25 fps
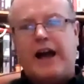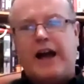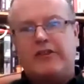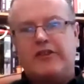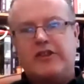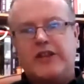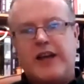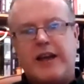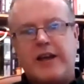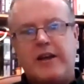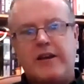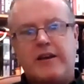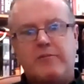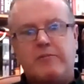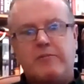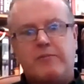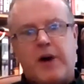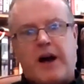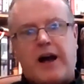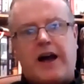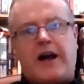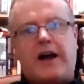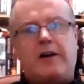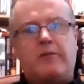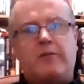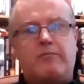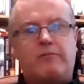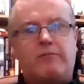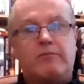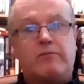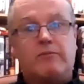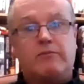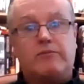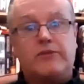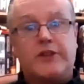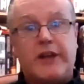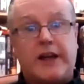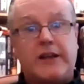take
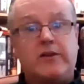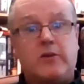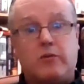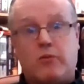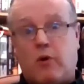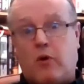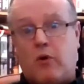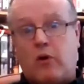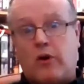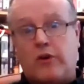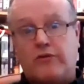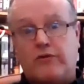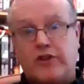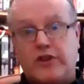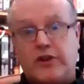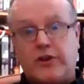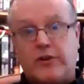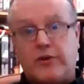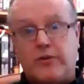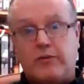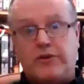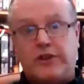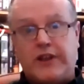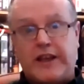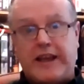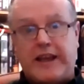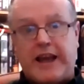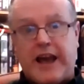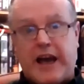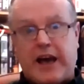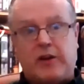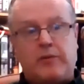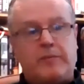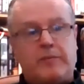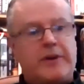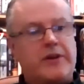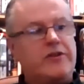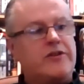the war to the
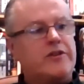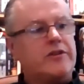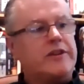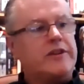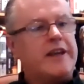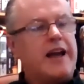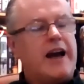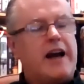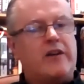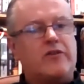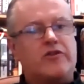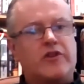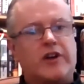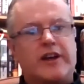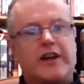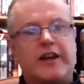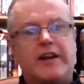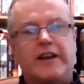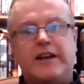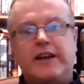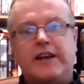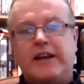enemy, to the Adric.